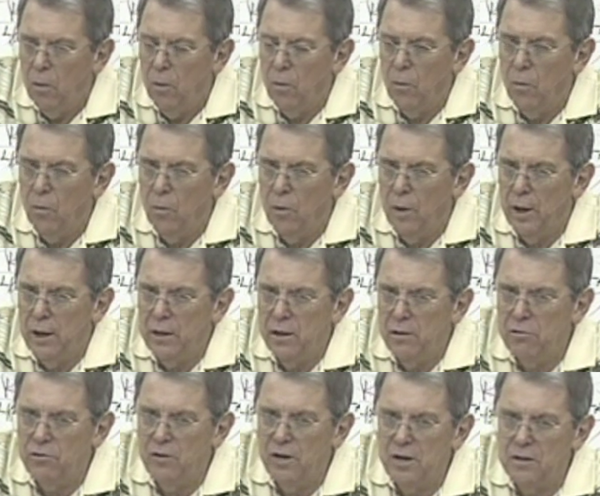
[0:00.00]
Why do
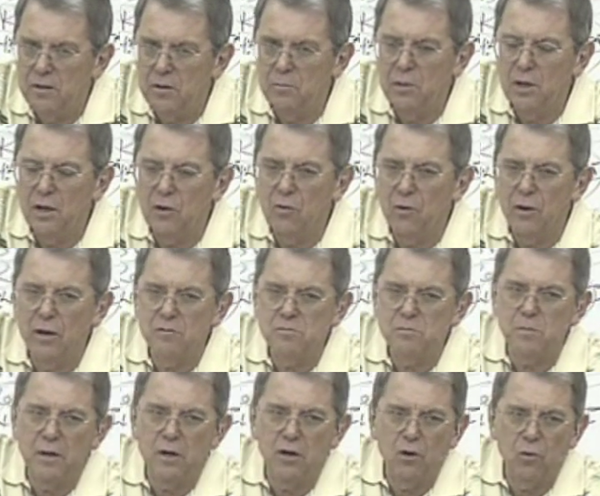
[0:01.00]
you think that Billy Graham's
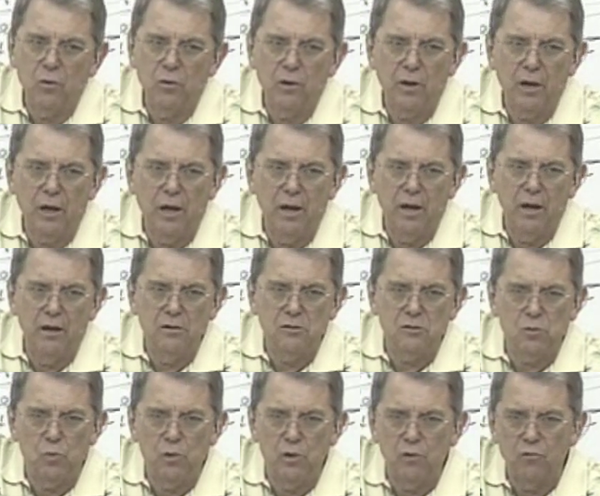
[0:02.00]
been holding
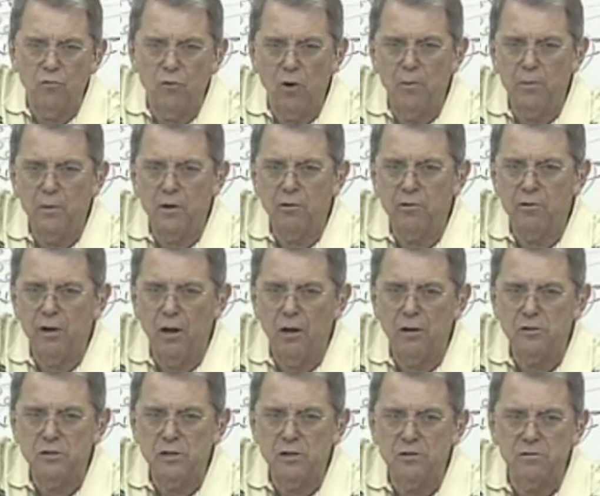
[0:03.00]
hands with Roman
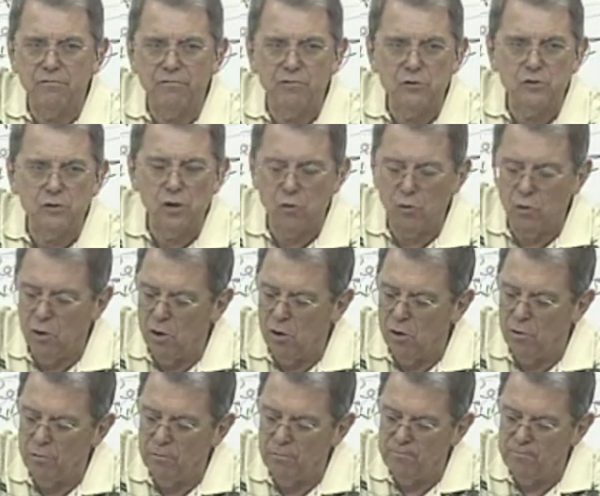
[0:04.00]
Catholicism for so long?